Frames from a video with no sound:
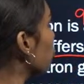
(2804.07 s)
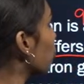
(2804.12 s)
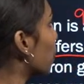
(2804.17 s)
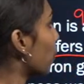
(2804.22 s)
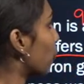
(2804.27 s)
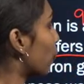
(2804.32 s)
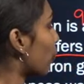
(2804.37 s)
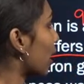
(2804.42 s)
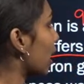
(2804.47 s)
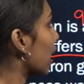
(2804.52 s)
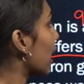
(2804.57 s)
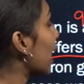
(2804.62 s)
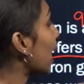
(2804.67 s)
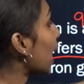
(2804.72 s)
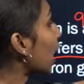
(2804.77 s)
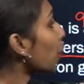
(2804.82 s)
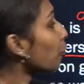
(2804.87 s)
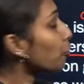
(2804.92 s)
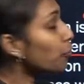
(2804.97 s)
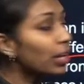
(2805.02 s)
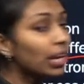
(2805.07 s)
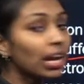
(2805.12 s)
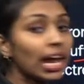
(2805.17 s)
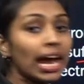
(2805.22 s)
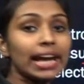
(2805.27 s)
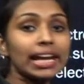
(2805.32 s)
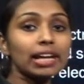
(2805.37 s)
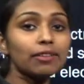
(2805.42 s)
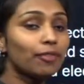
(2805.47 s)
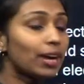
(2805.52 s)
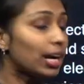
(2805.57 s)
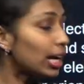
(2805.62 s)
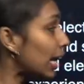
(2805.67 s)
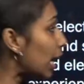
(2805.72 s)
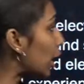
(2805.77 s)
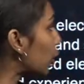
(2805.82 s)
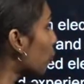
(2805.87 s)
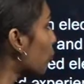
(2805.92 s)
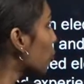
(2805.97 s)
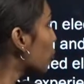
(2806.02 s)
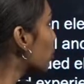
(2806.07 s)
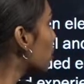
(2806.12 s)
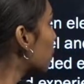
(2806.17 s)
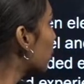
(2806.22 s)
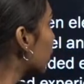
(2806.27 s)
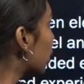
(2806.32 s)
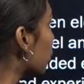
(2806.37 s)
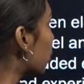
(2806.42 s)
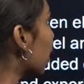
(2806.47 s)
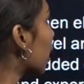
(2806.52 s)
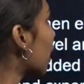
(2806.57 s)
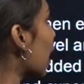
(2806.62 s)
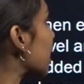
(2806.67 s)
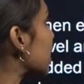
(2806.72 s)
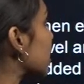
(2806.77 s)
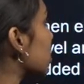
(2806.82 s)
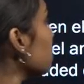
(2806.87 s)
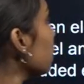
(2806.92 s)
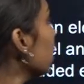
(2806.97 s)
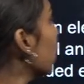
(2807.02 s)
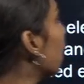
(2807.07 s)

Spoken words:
2p5. If we are adding one electron to the particular atom,